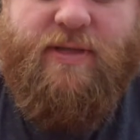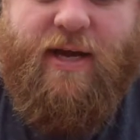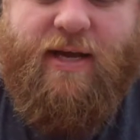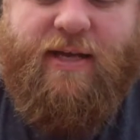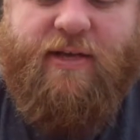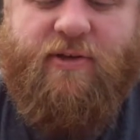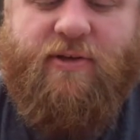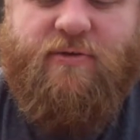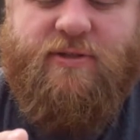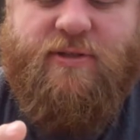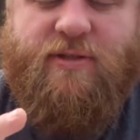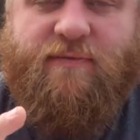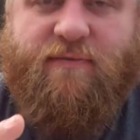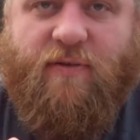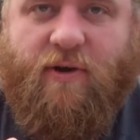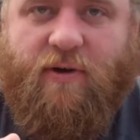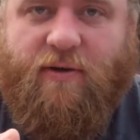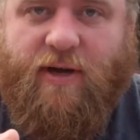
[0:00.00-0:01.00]
I can use this
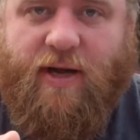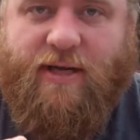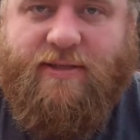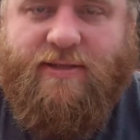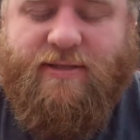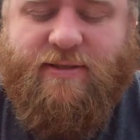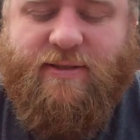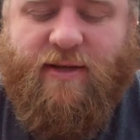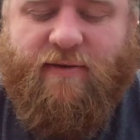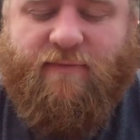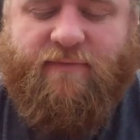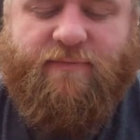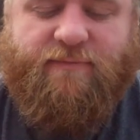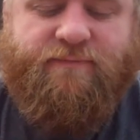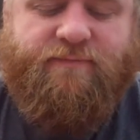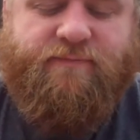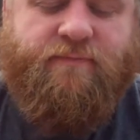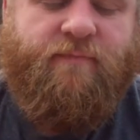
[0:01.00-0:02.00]
for all kinds of stuff.
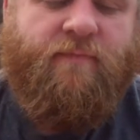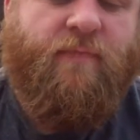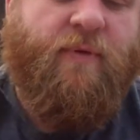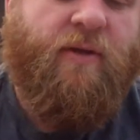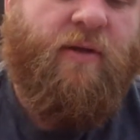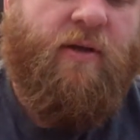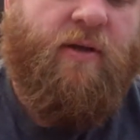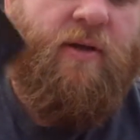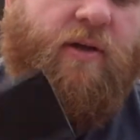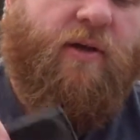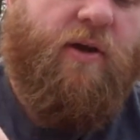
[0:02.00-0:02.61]
You